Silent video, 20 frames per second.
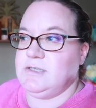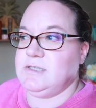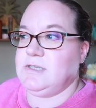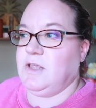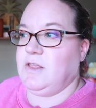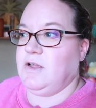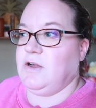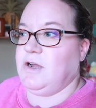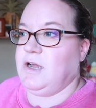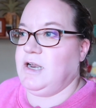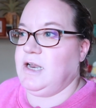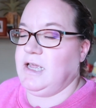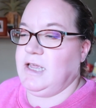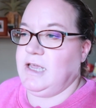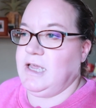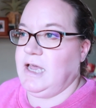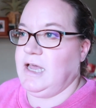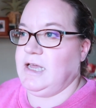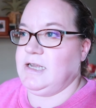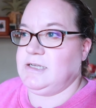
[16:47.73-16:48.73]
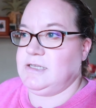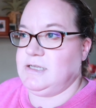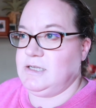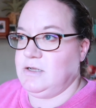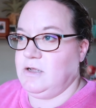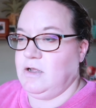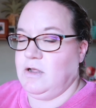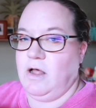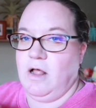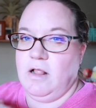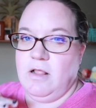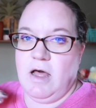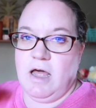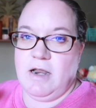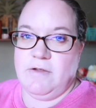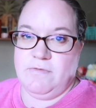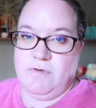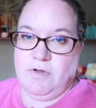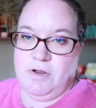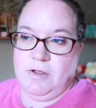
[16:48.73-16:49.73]
So they're gonna get a lot
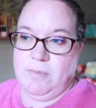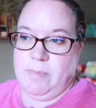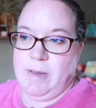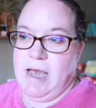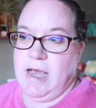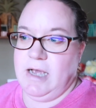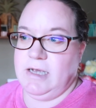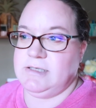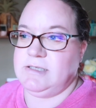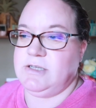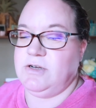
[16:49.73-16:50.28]
of goodie bags.